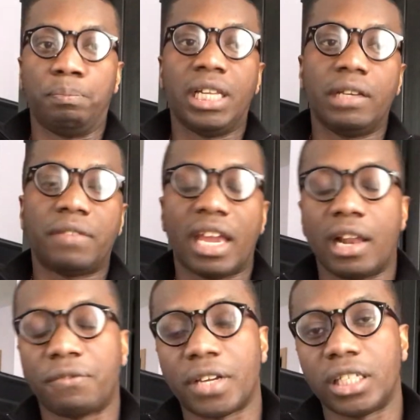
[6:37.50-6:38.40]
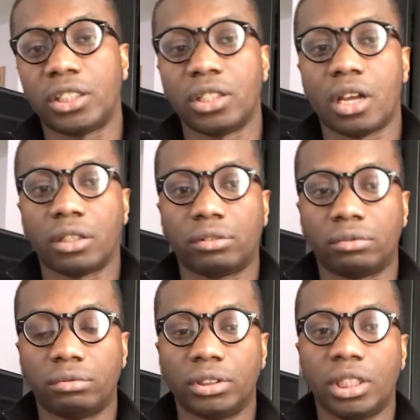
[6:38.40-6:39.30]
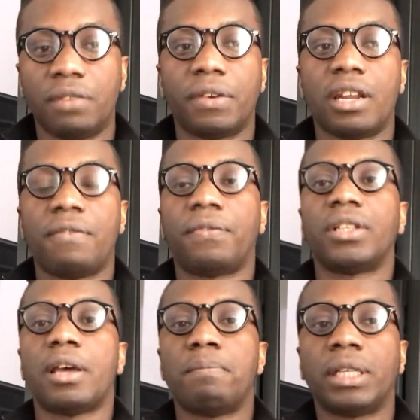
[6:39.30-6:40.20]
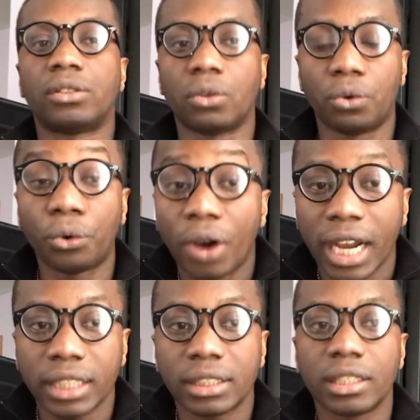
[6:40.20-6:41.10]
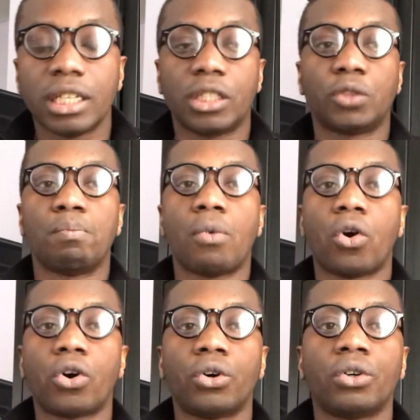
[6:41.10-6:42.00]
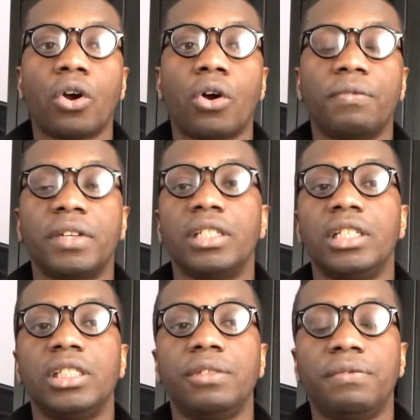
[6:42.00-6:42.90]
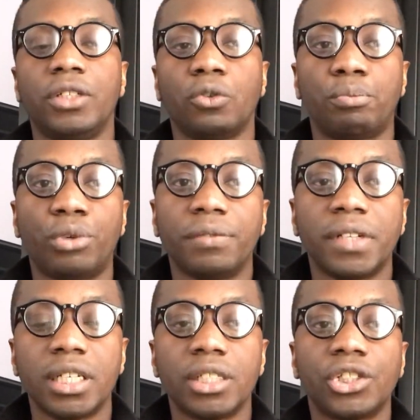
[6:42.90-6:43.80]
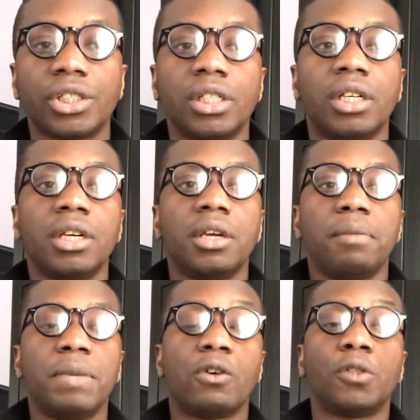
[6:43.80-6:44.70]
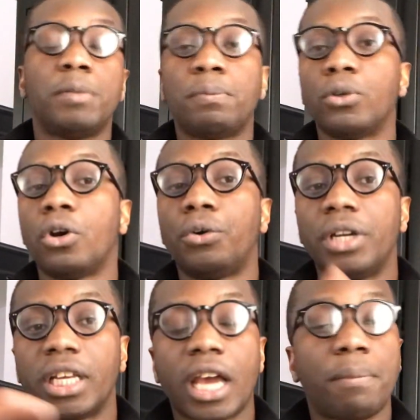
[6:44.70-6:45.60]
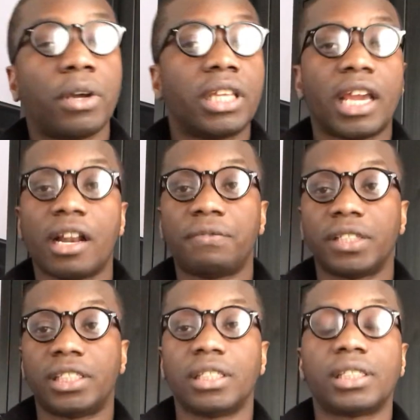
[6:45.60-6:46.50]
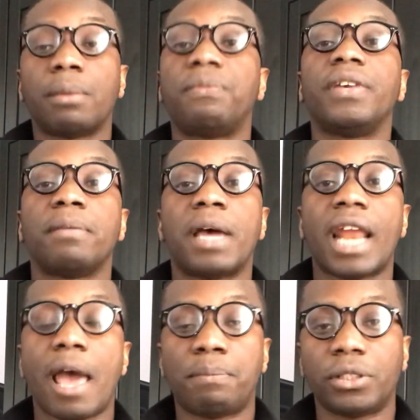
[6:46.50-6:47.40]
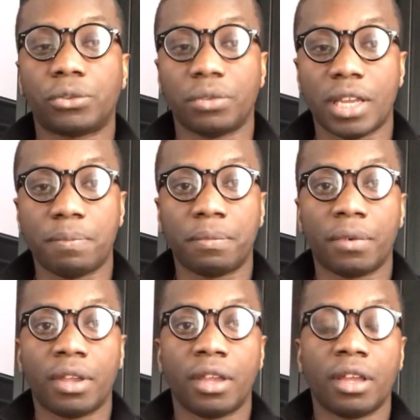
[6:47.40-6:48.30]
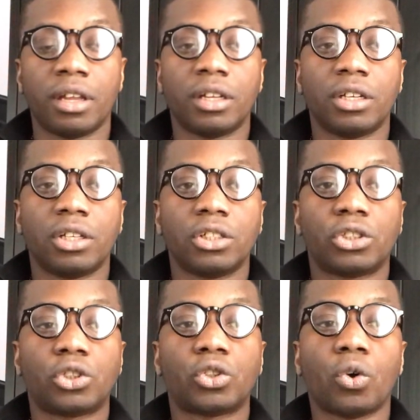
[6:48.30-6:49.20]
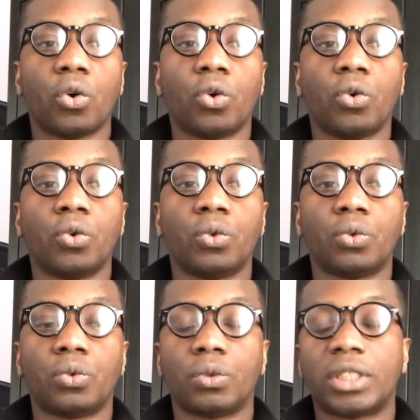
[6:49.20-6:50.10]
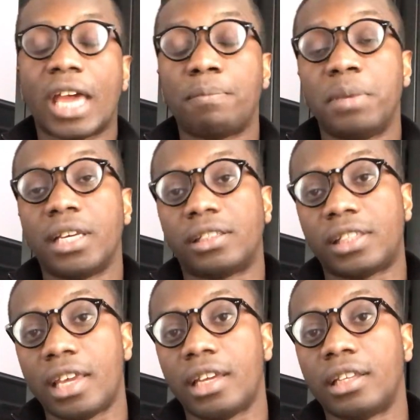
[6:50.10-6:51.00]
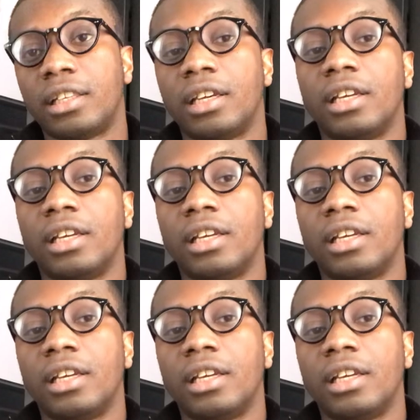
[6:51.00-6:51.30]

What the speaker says: believe that healthcare is not even a fundamental right. It's more of an individual privilege, because people don't really care about their health until something bad happens to them. So that being said,